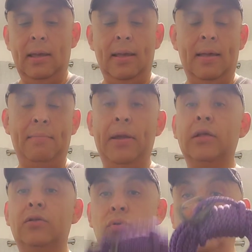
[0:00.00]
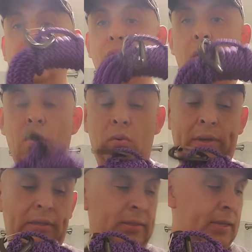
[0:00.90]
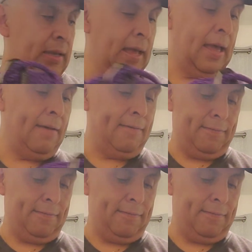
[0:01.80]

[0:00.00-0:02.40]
but it's good to always have